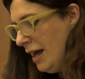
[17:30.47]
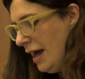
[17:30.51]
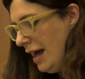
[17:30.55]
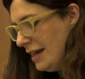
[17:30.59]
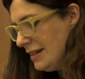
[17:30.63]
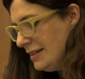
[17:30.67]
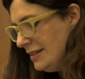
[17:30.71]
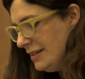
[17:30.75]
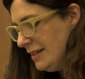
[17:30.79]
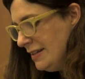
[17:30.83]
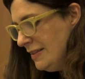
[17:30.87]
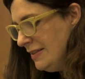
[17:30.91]
I
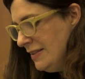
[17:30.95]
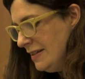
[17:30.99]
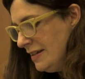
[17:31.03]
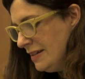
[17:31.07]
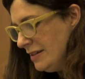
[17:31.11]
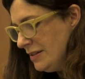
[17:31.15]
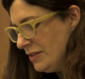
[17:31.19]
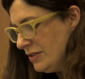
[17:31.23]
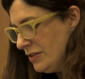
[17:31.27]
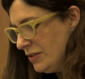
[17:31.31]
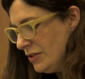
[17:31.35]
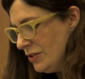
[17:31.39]
did
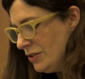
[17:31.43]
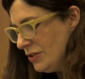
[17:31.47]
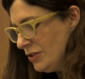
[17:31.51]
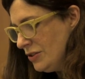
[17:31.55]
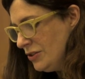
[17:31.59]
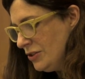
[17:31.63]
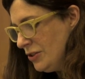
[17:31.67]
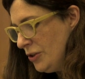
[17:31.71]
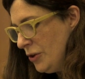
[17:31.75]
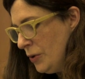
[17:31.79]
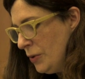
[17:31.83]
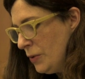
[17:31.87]
this
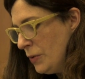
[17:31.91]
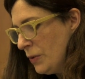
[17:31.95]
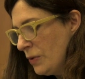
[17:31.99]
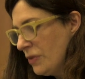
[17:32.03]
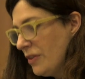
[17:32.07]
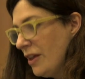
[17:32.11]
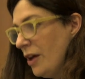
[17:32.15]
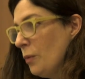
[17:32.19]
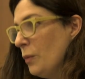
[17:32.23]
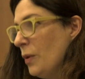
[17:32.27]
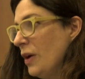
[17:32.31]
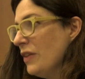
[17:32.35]
so
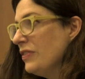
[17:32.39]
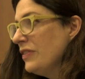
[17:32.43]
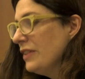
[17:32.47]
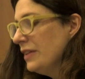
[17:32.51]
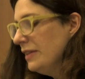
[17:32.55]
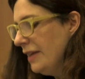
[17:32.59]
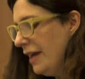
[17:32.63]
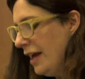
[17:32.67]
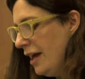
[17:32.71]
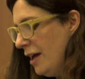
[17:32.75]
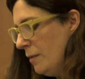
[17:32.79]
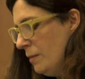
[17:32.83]
that what the
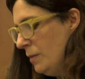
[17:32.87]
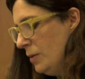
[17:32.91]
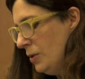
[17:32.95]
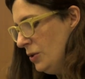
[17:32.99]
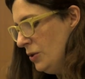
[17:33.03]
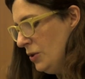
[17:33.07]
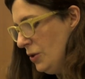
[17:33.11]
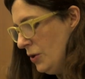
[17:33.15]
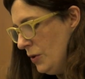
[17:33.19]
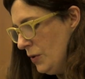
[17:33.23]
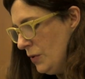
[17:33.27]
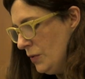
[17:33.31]
lamb
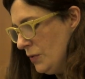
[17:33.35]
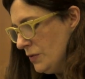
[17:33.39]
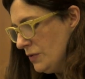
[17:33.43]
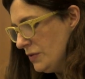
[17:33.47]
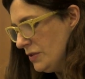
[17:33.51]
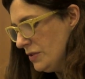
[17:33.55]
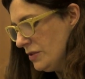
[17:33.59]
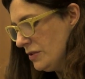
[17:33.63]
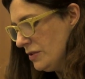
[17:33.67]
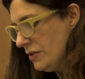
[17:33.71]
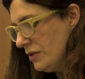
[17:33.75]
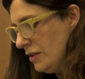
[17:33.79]

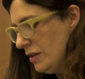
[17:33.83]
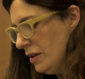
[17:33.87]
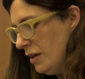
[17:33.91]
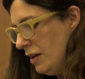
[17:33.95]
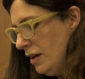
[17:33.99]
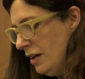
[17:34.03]
knows,